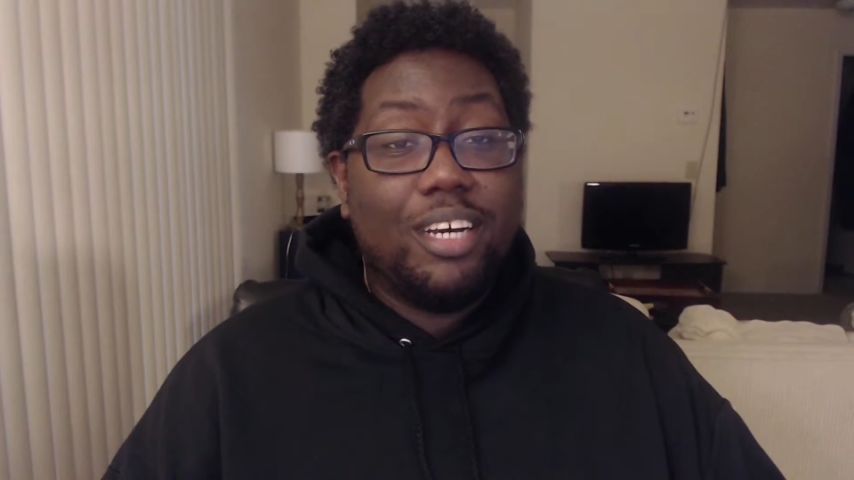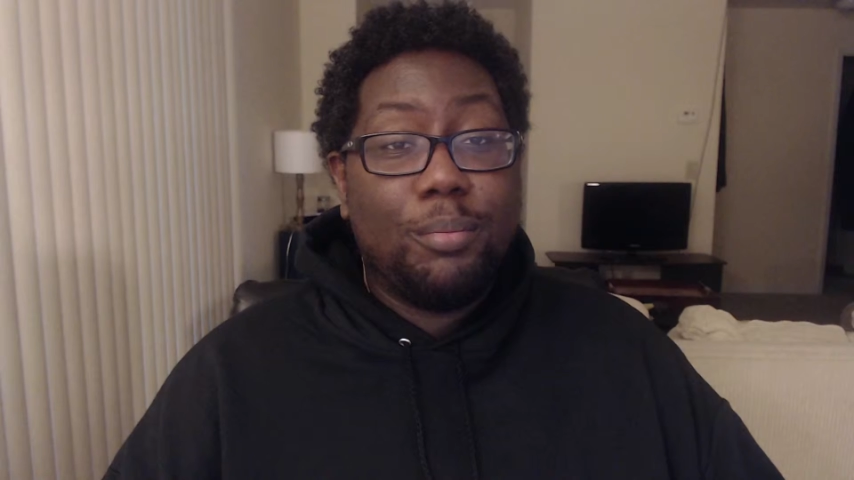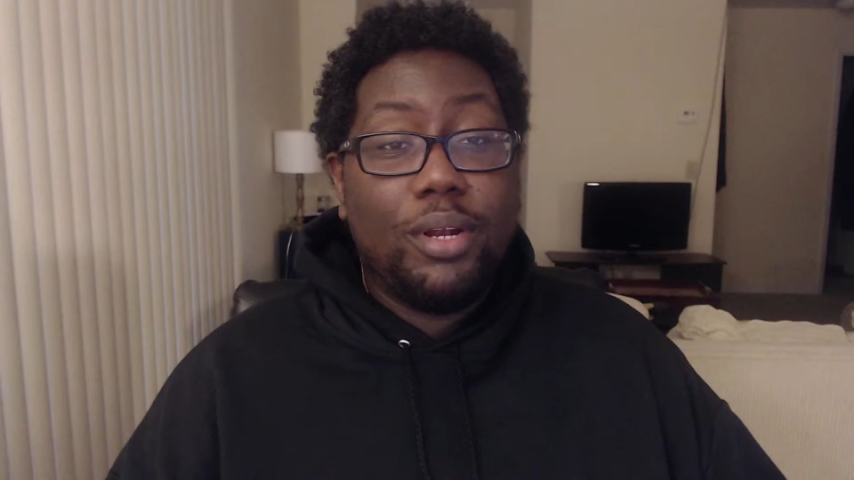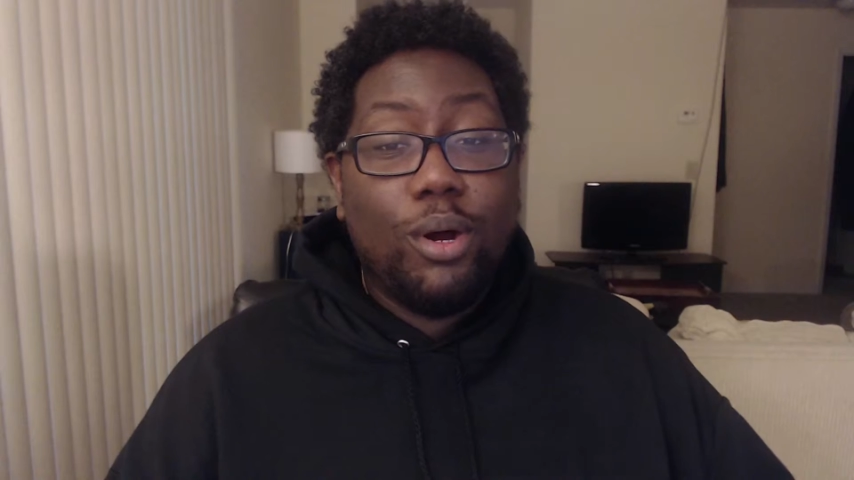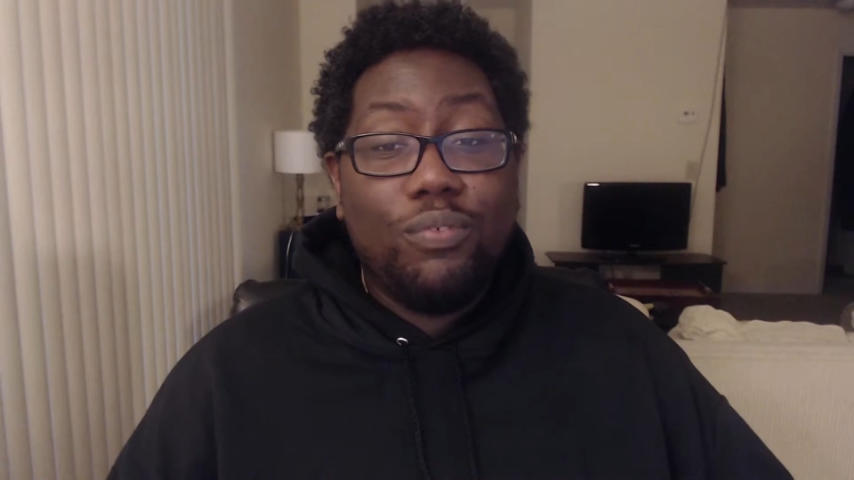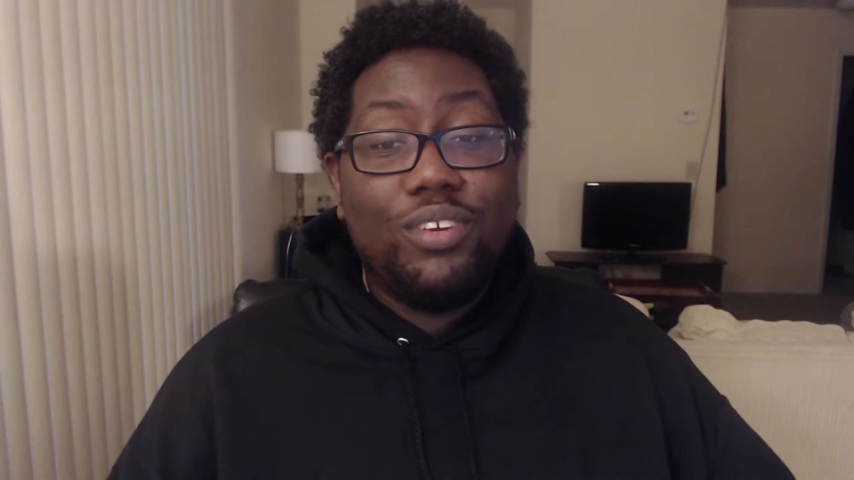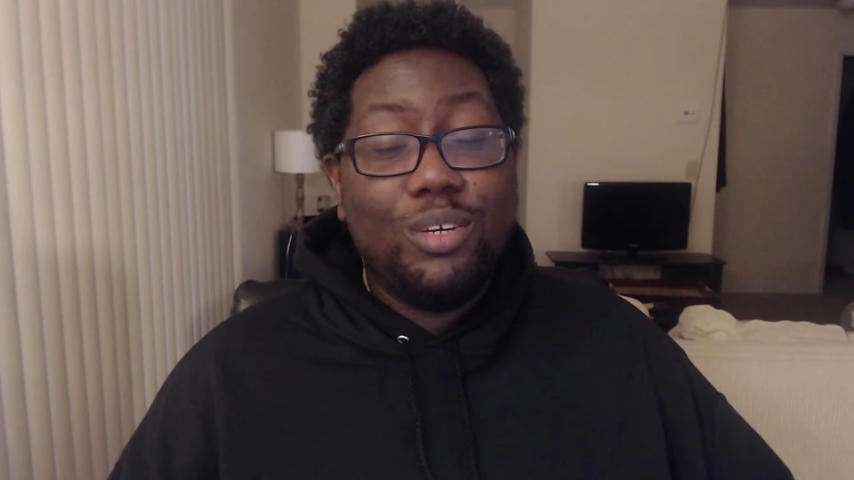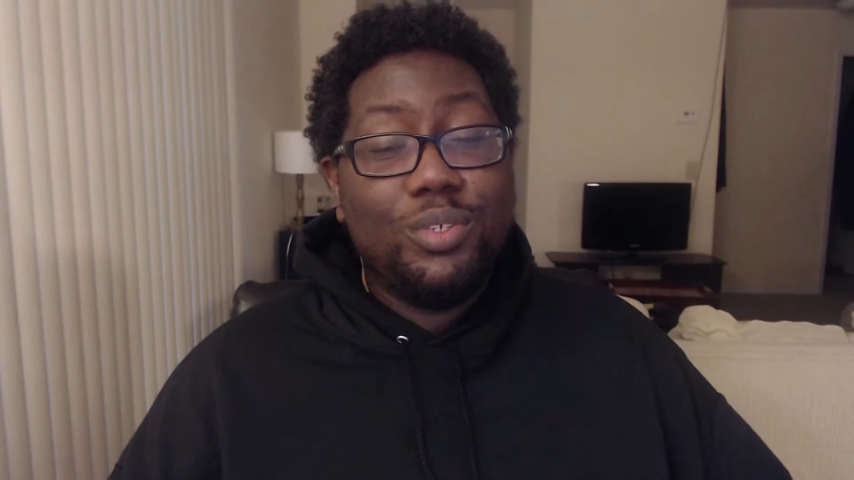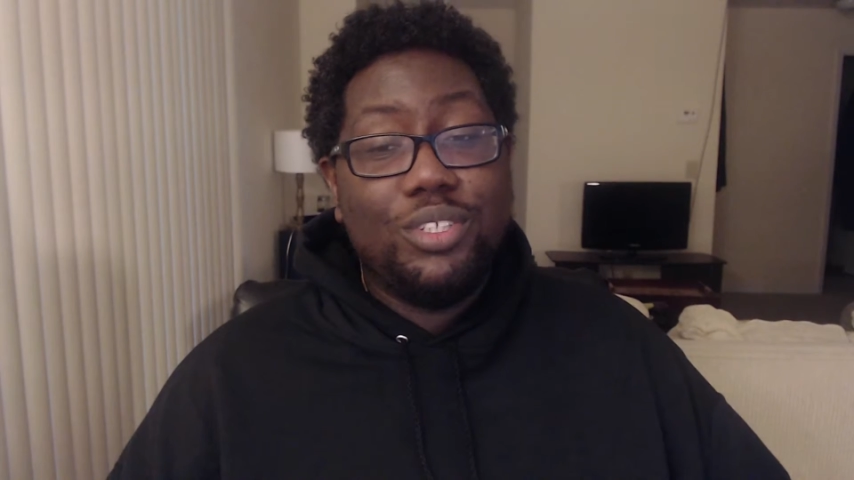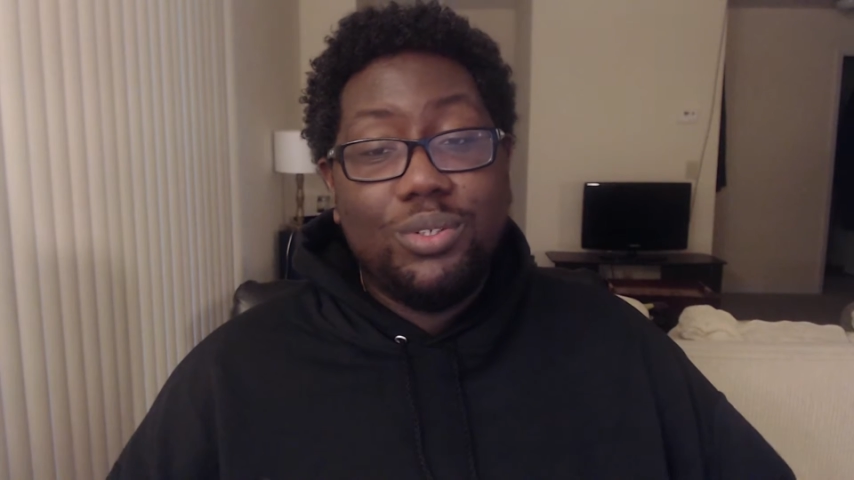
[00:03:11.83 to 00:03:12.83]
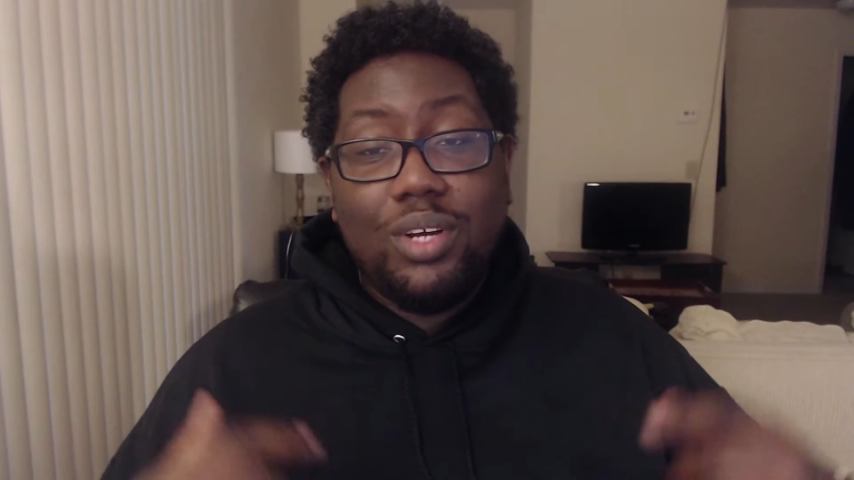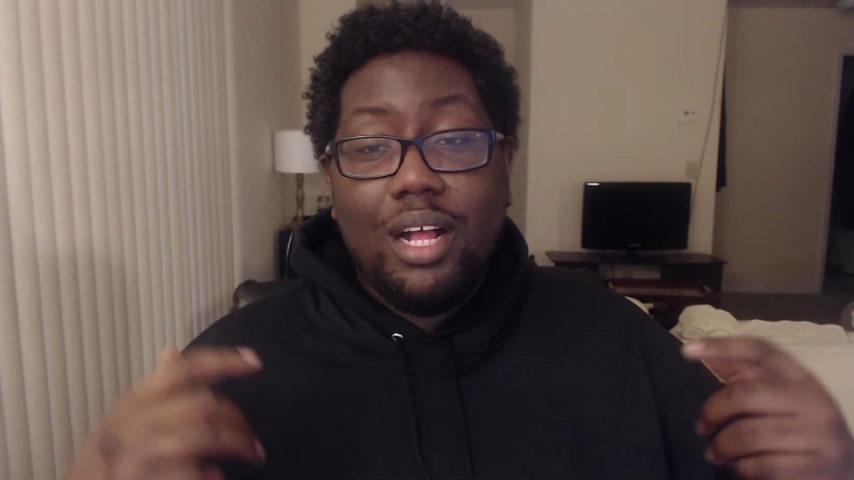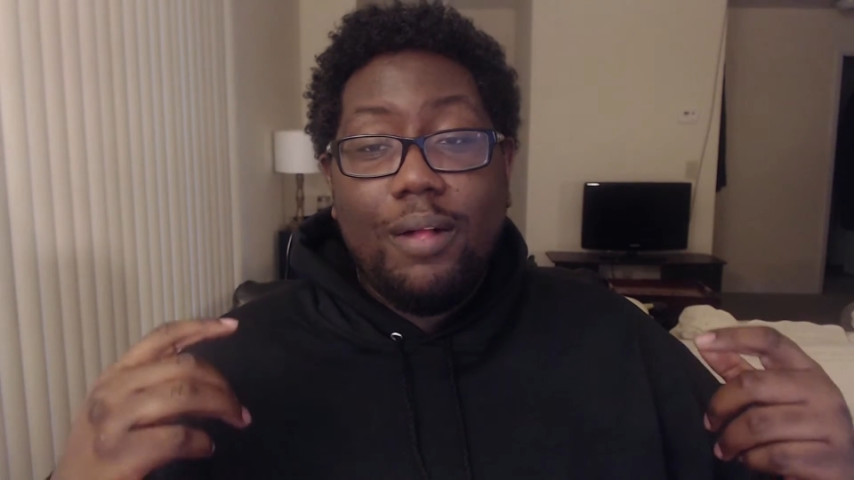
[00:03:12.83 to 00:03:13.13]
coming. Hopefully we do.